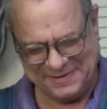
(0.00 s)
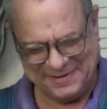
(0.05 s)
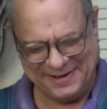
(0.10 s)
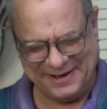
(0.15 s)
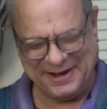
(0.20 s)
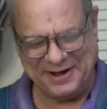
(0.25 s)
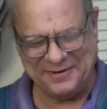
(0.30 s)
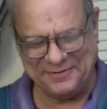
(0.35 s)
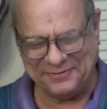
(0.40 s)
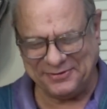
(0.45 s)

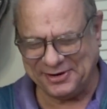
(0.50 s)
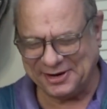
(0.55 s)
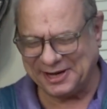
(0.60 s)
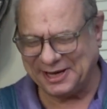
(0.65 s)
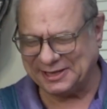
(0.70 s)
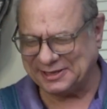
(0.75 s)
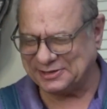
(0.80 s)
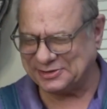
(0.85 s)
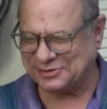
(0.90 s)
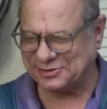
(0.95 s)
I
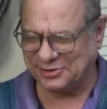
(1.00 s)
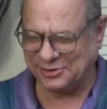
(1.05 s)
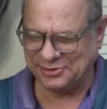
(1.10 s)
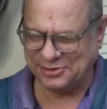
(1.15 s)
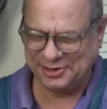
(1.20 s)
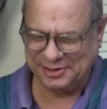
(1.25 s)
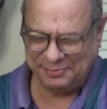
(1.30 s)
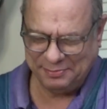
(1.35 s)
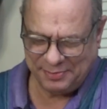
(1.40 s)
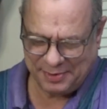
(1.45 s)
forgot to show
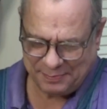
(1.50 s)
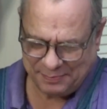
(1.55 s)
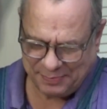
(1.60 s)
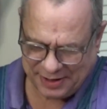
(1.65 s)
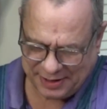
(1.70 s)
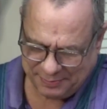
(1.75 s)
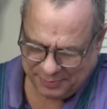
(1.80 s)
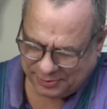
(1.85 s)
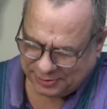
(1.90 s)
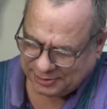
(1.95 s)
them the
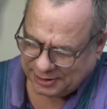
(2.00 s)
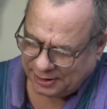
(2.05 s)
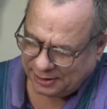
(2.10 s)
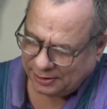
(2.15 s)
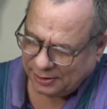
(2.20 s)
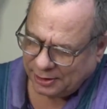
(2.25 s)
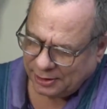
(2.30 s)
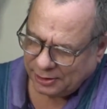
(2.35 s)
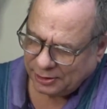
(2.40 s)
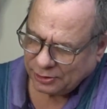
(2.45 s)
paper towel.
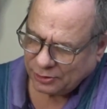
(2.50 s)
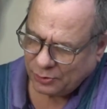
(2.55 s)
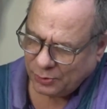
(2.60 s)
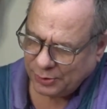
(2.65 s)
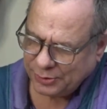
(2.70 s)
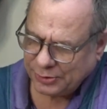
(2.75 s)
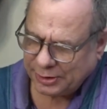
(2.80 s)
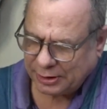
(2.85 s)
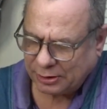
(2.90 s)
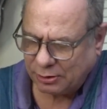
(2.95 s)

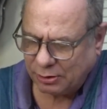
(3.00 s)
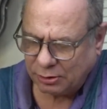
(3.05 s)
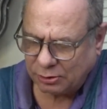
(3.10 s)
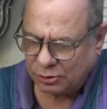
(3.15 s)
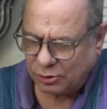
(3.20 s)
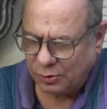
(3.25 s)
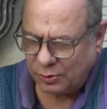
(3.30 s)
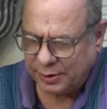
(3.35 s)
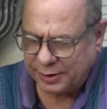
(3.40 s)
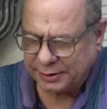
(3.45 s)
They're called
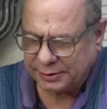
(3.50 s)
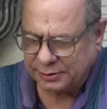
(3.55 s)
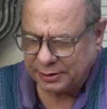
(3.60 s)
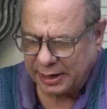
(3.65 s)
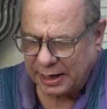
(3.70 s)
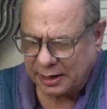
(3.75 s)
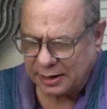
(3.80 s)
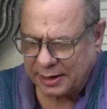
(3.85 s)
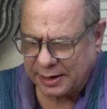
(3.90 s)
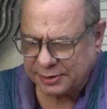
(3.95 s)
coin
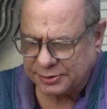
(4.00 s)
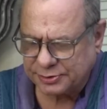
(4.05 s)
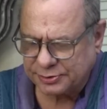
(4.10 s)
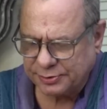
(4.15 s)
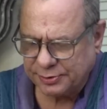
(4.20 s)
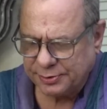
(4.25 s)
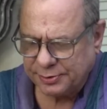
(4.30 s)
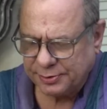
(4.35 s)
towelettes.